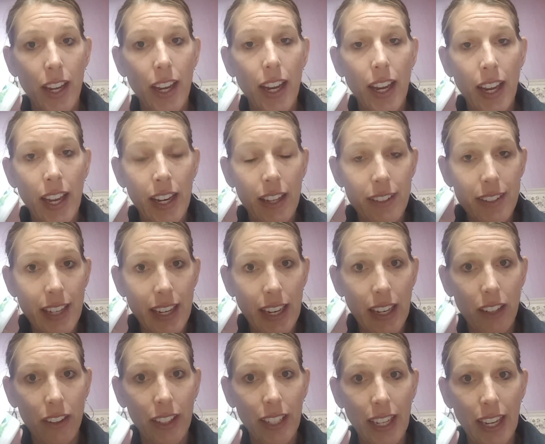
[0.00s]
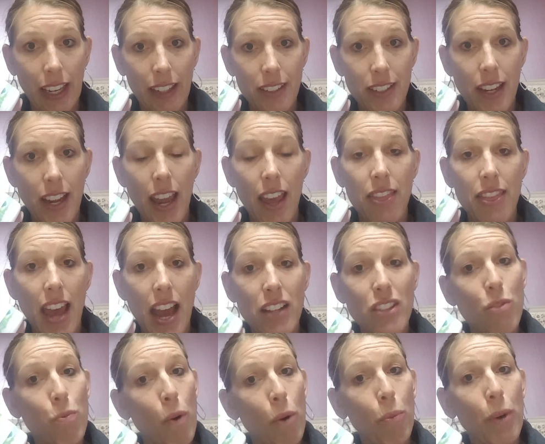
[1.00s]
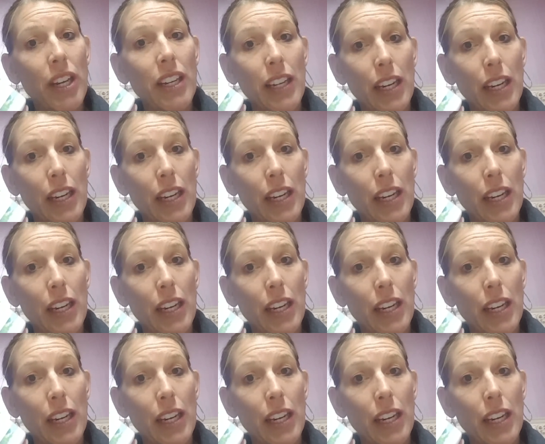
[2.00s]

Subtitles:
It is healing it. And that's what we